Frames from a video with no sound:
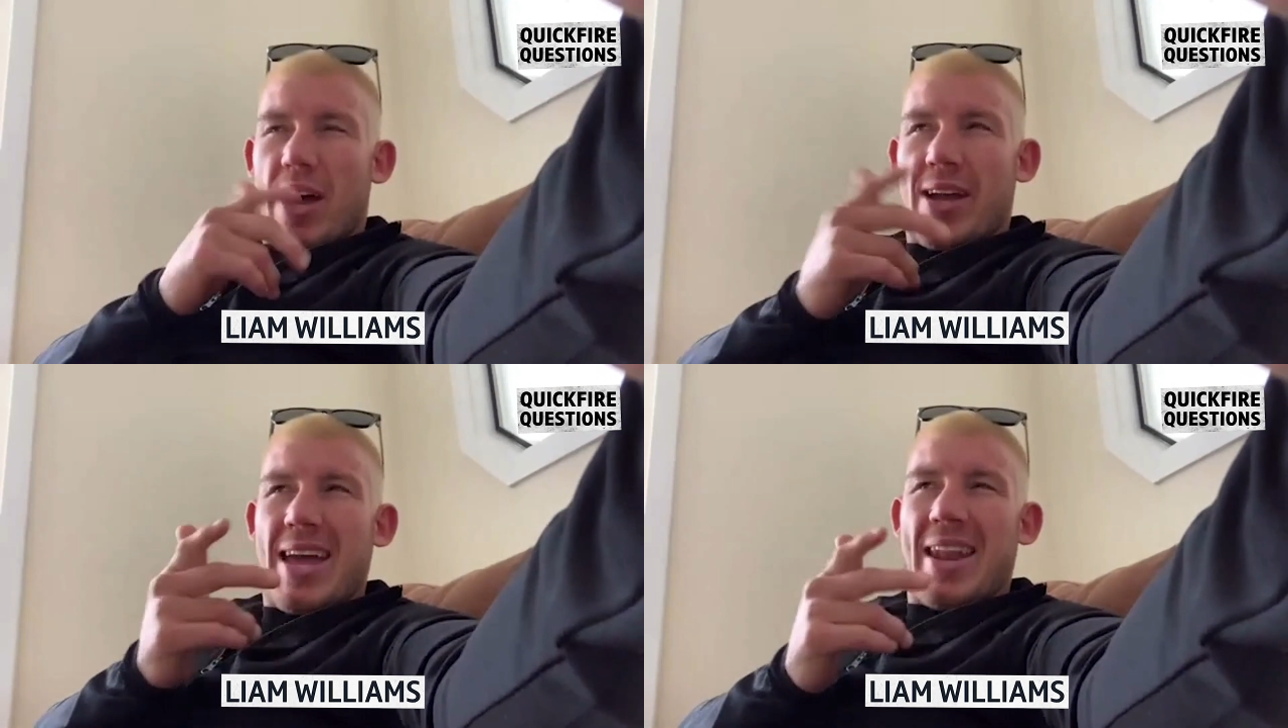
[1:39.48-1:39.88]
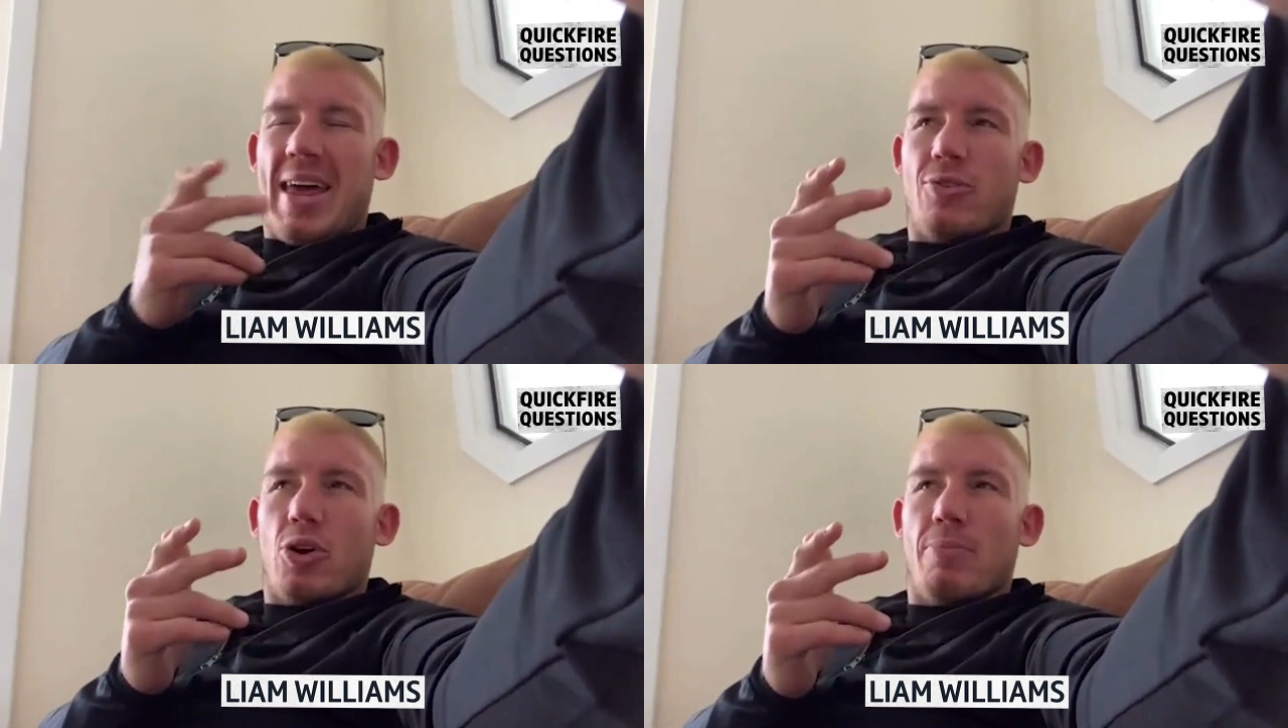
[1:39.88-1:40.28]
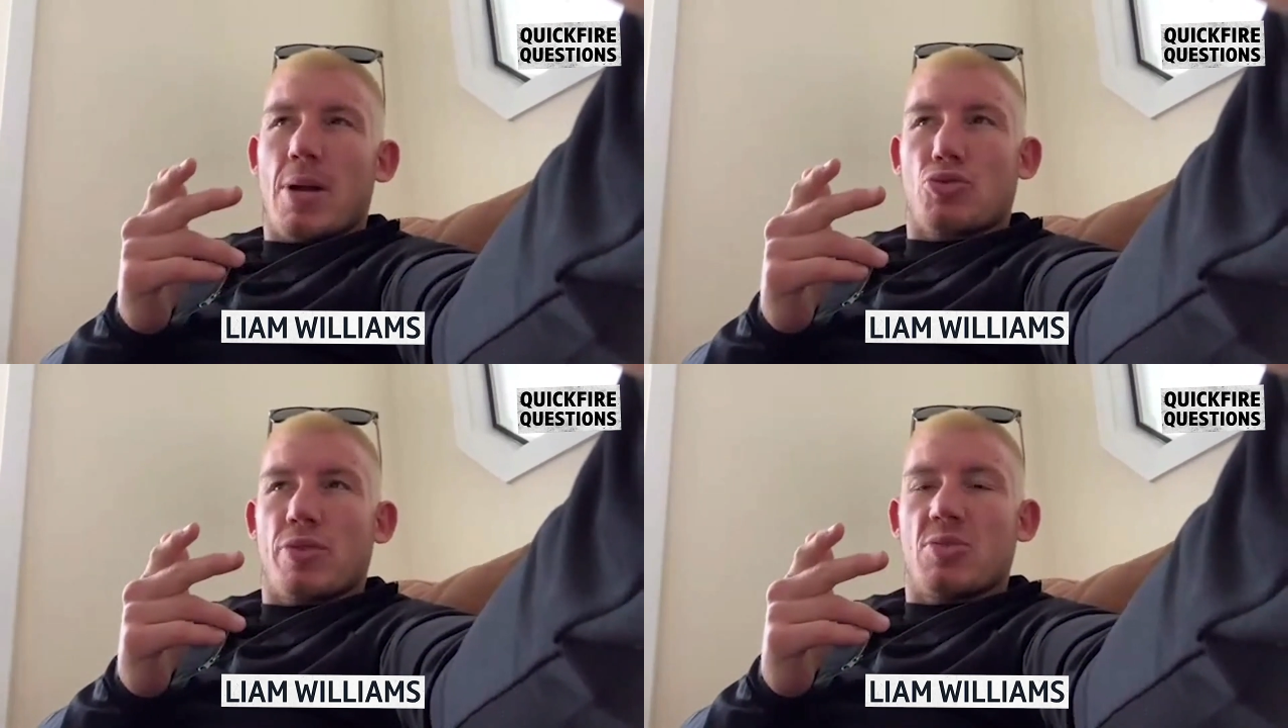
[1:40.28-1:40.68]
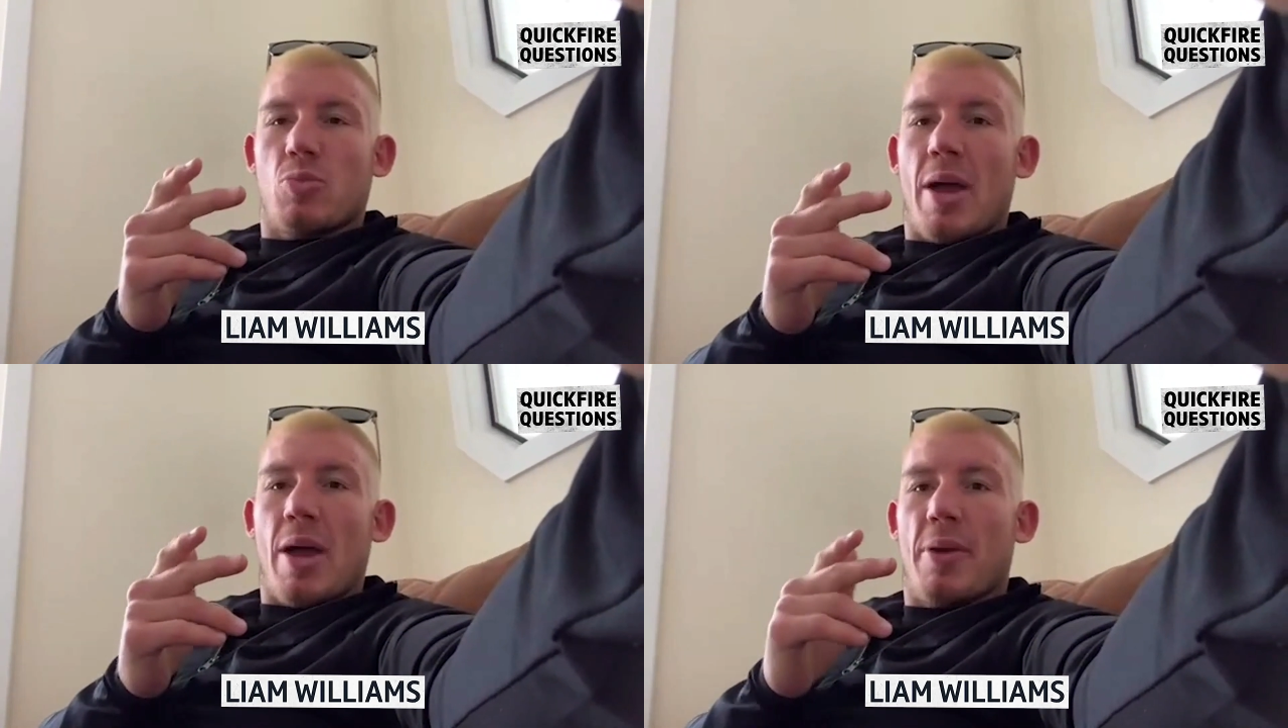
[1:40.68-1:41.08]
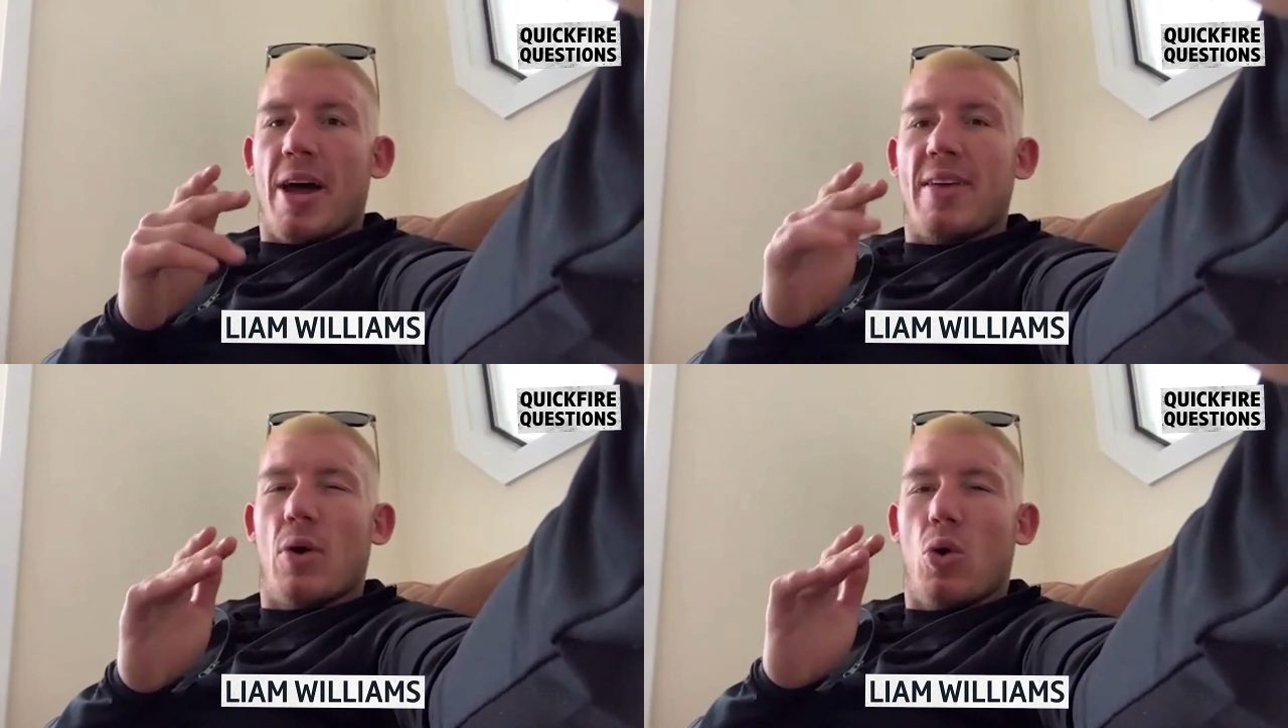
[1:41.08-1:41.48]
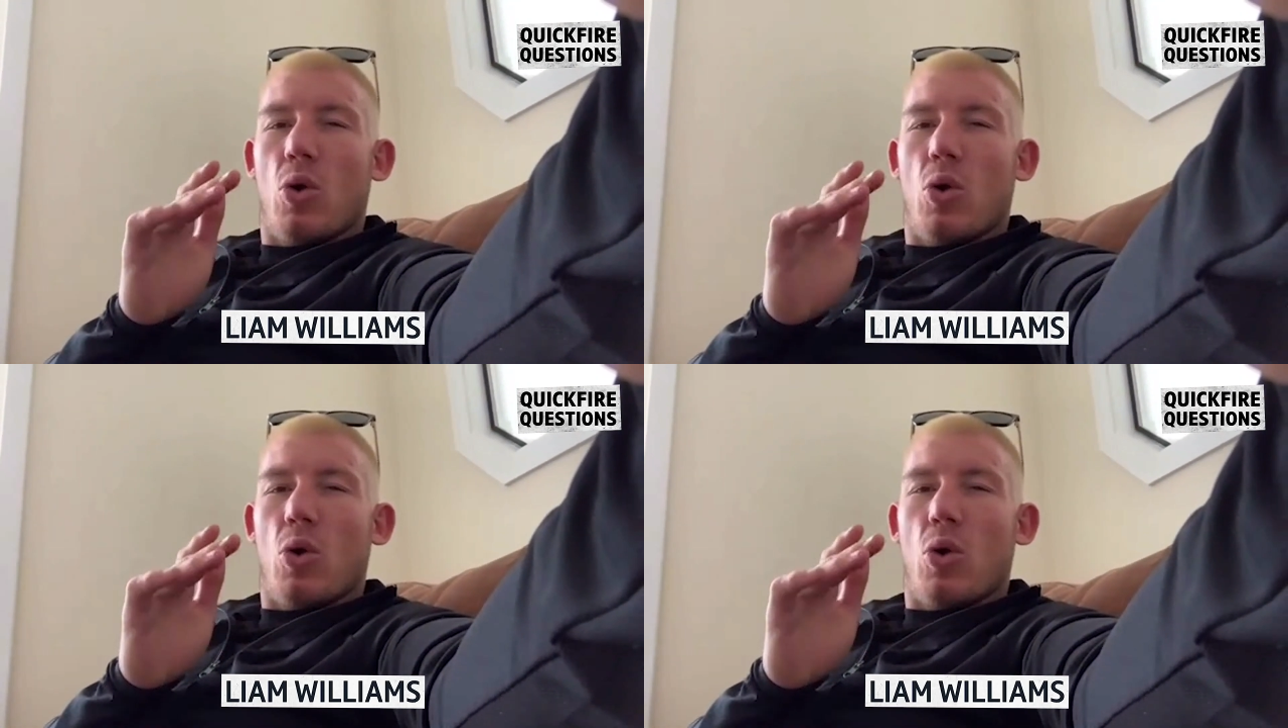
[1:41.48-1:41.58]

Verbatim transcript: Again, I haven't got much reason why, but I've